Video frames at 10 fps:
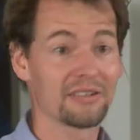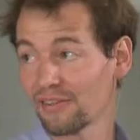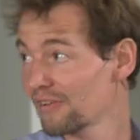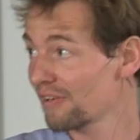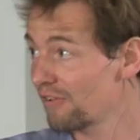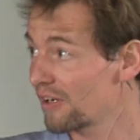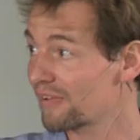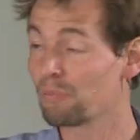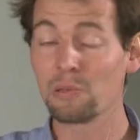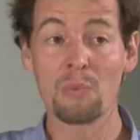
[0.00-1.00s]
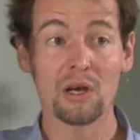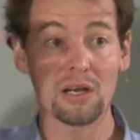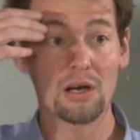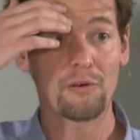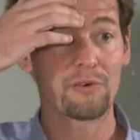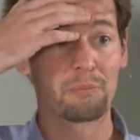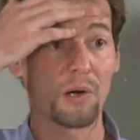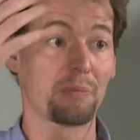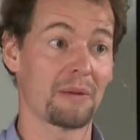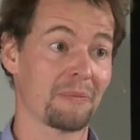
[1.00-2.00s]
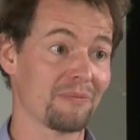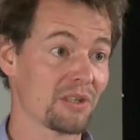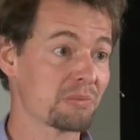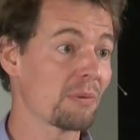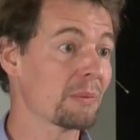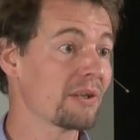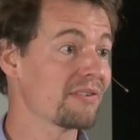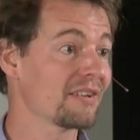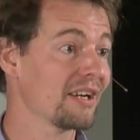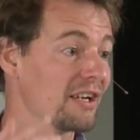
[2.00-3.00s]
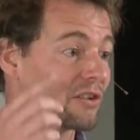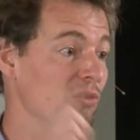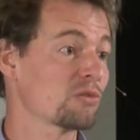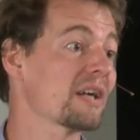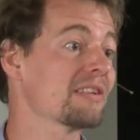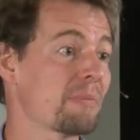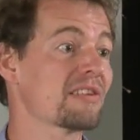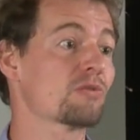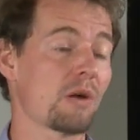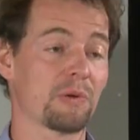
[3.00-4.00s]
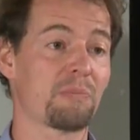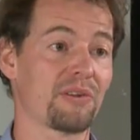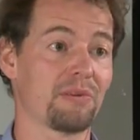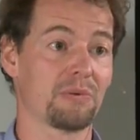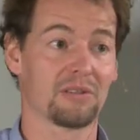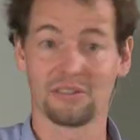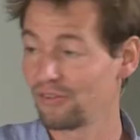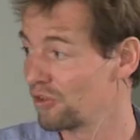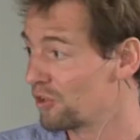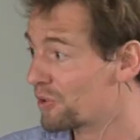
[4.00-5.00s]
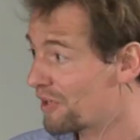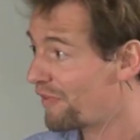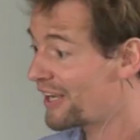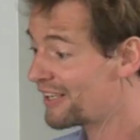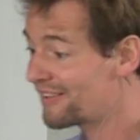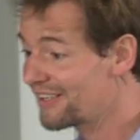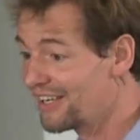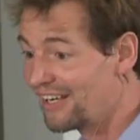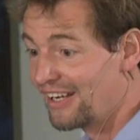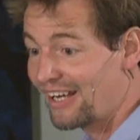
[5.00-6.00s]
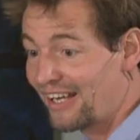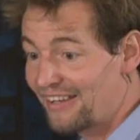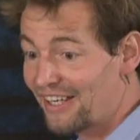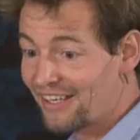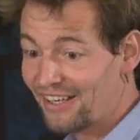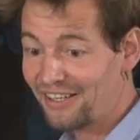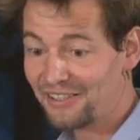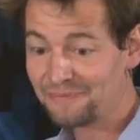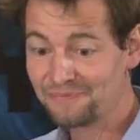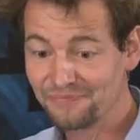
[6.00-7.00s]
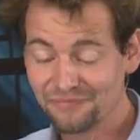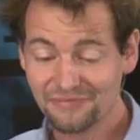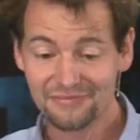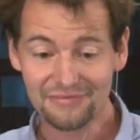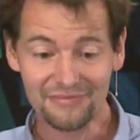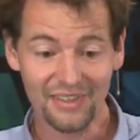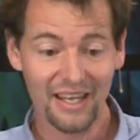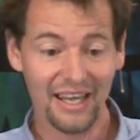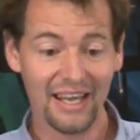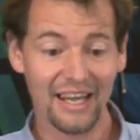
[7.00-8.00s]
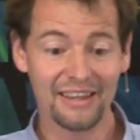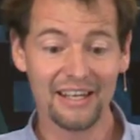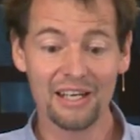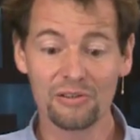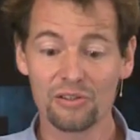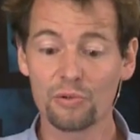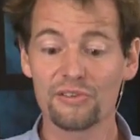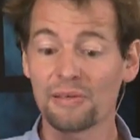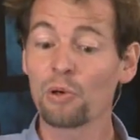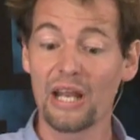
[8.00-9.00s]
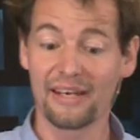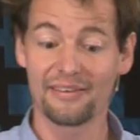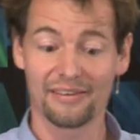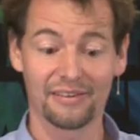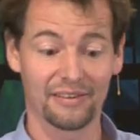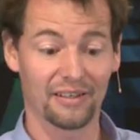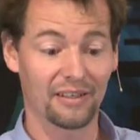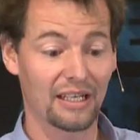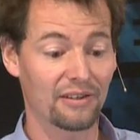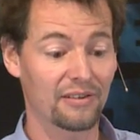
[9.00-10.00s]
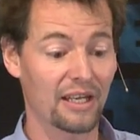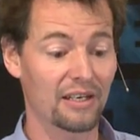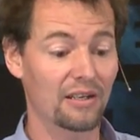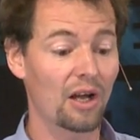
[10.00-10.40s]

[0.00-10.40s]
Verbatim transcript: This is a very simple model of a problem. The problem is construct the best robot possible. So you would define it, and then, um, and then uh, you would simulate. Yeah? And, and